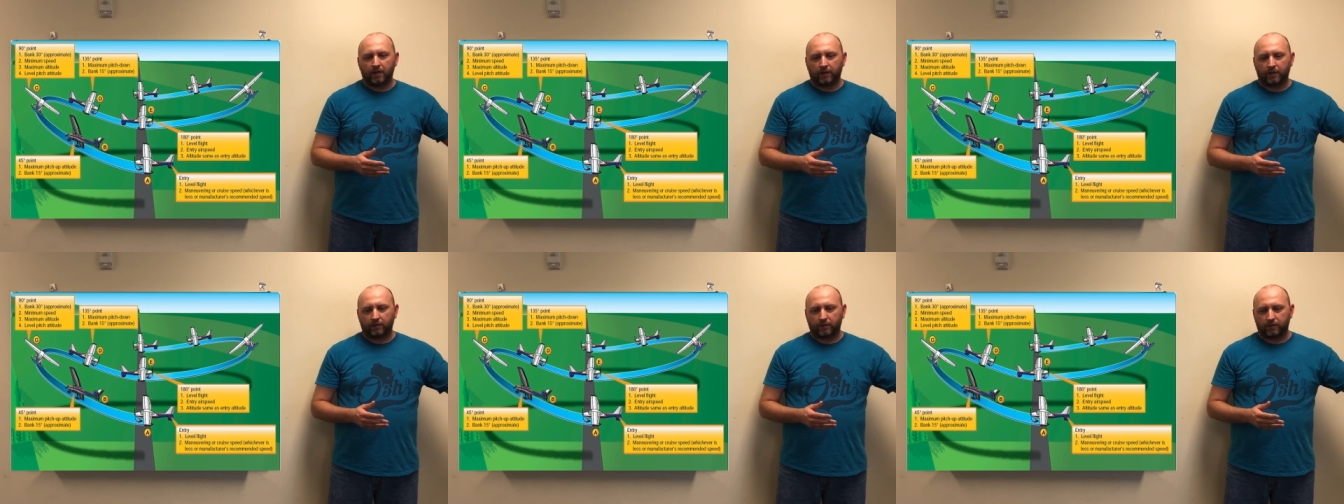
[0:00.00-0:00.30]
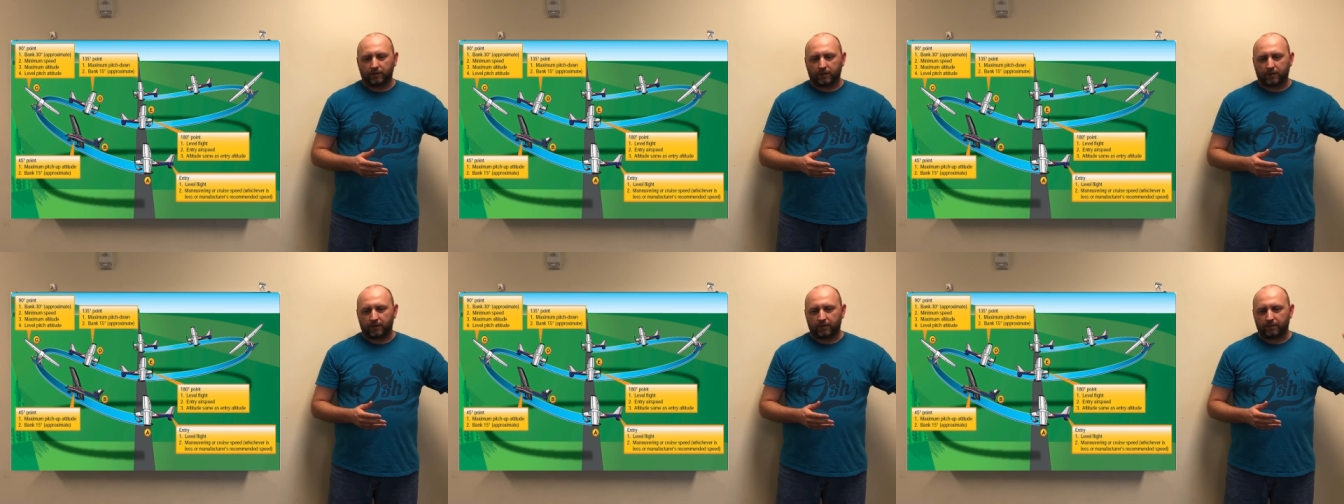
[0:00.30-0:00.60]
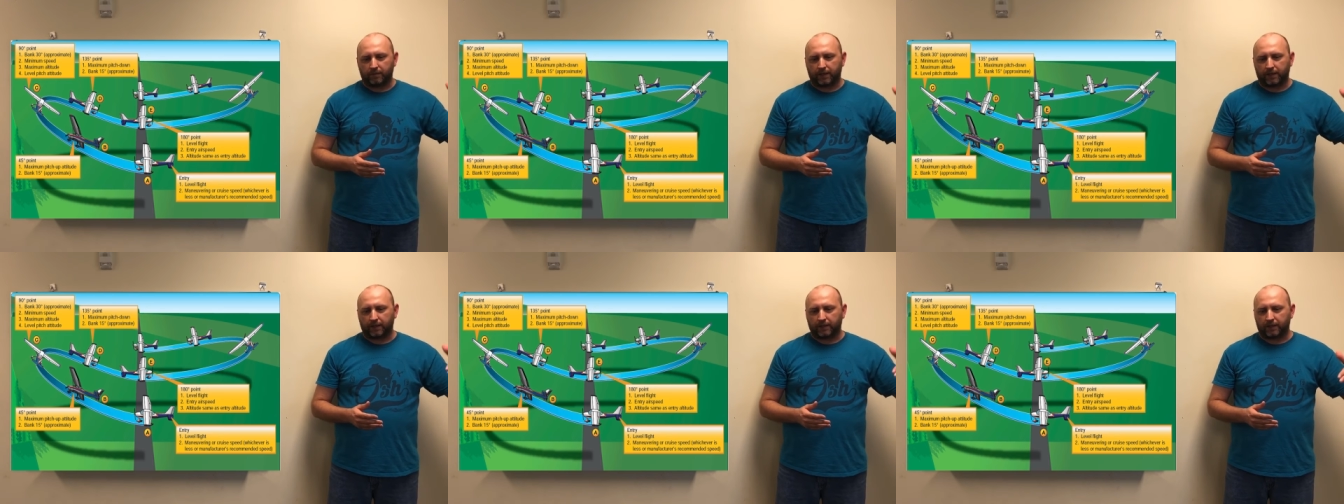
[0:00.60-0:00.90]
And you're going to
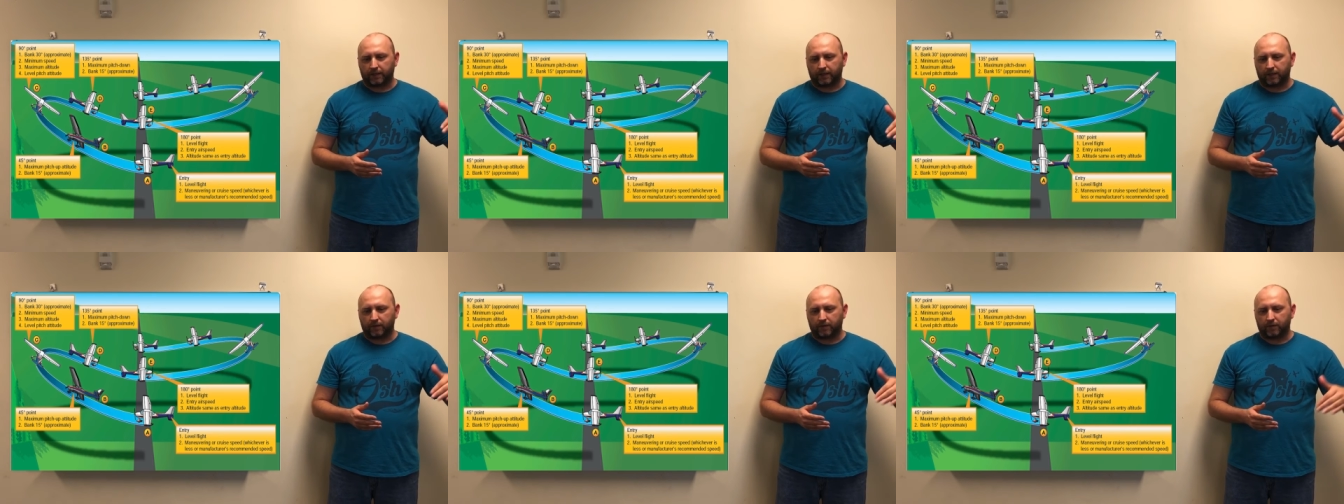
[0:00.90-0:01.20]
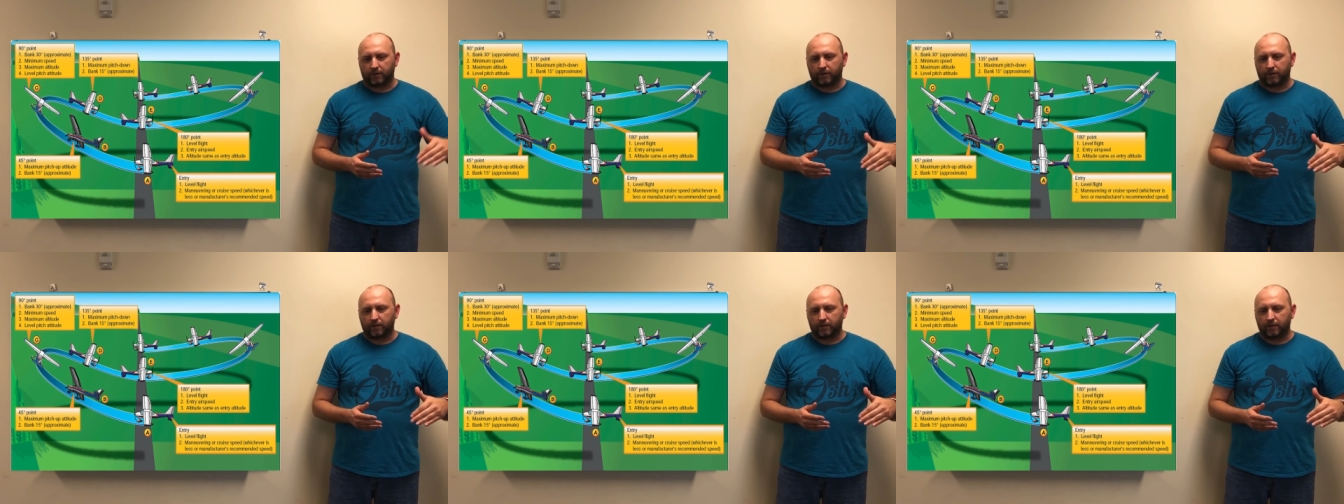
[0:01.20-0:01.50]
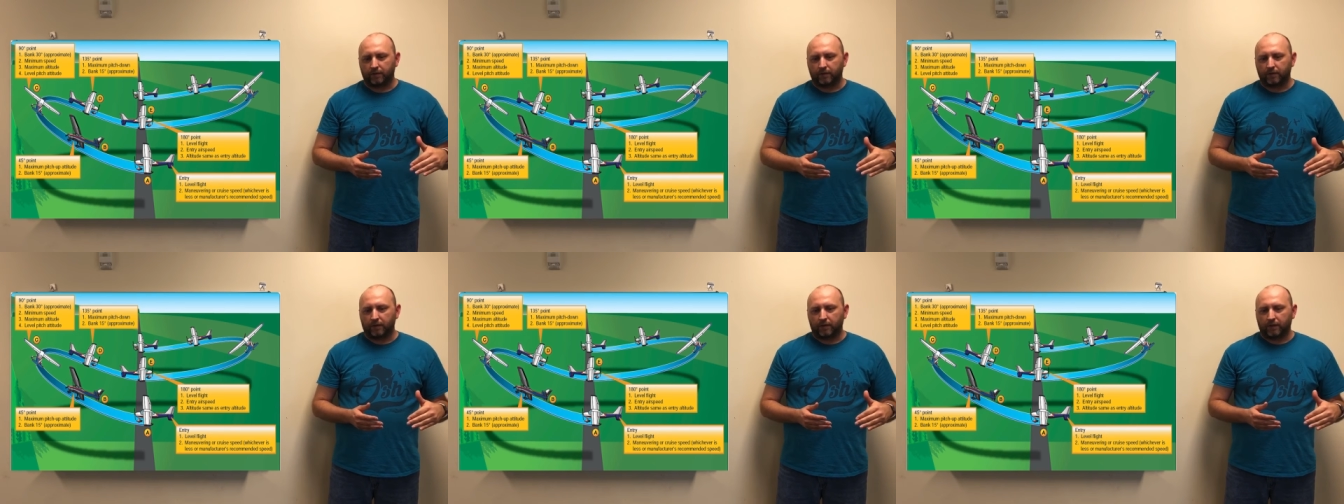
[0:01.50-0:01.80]
come back down
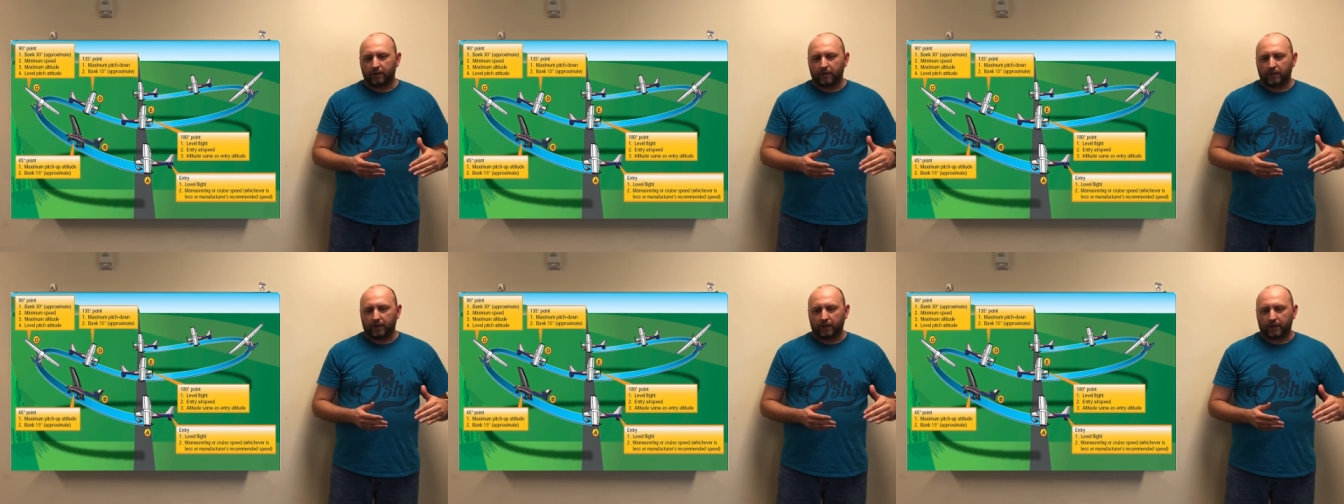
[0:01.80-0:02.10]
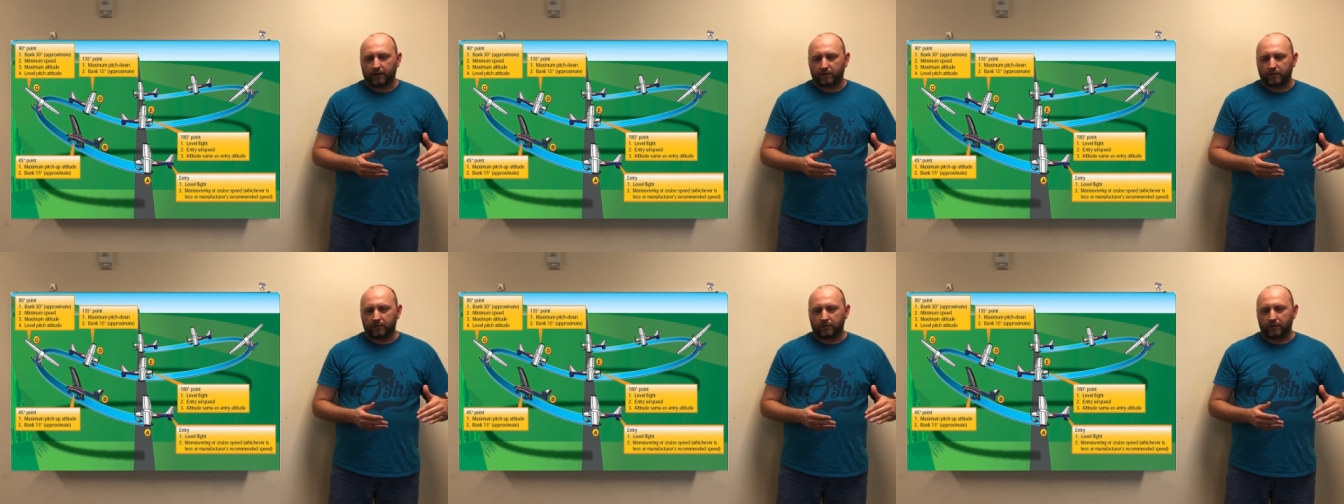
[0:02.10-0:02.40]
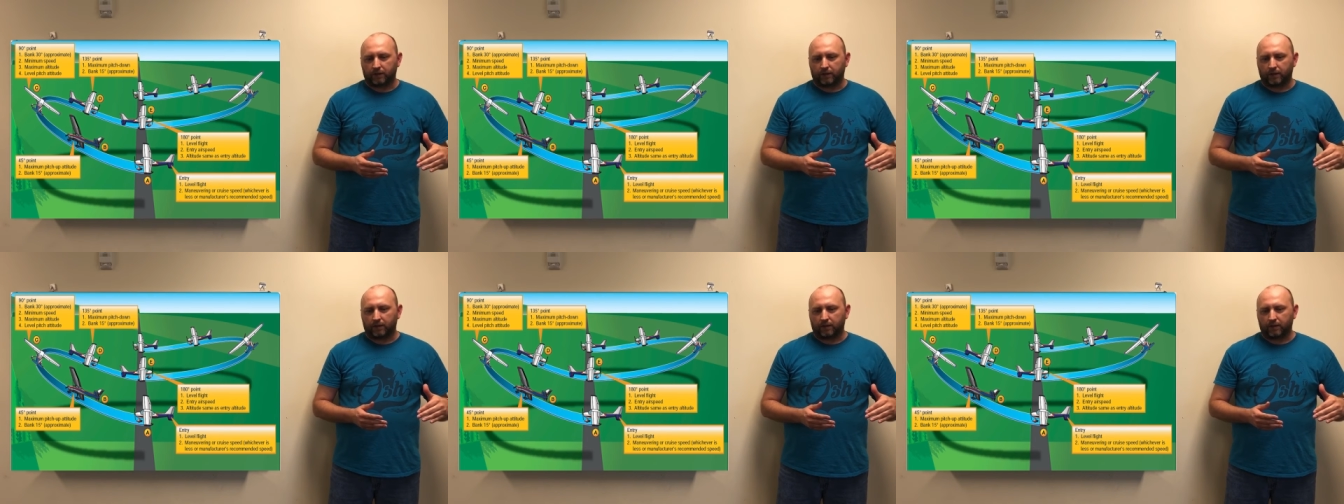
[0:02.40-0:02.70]
at
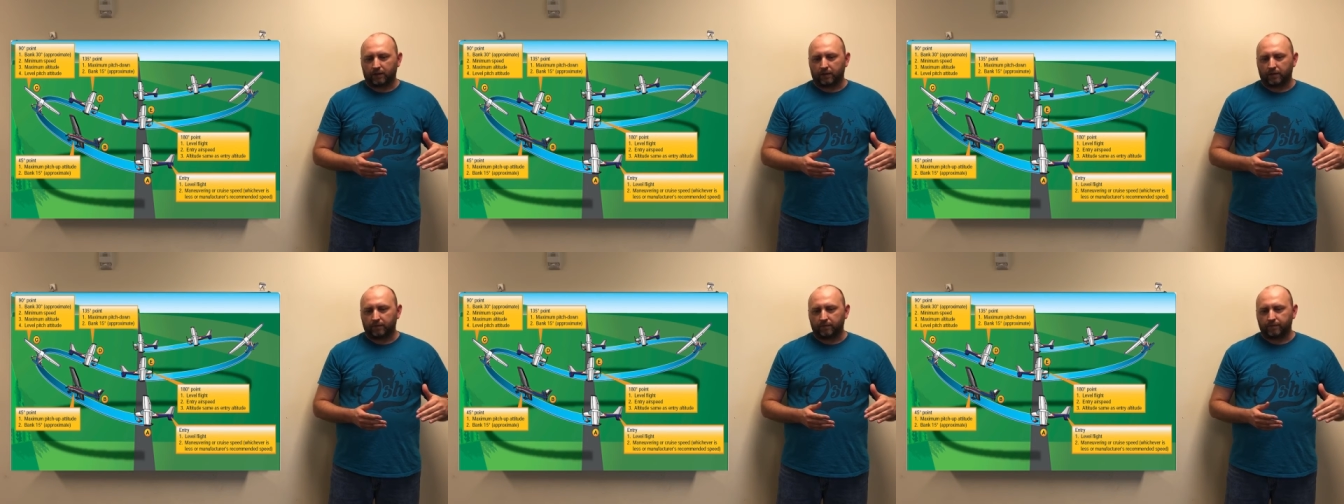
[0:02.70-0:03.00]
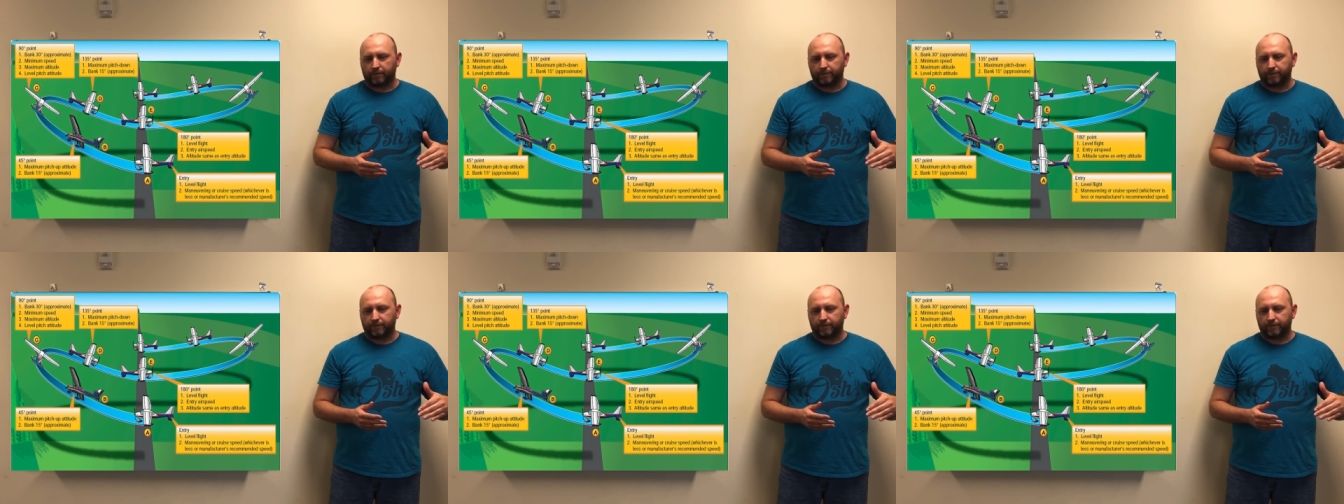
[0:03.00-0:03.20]
your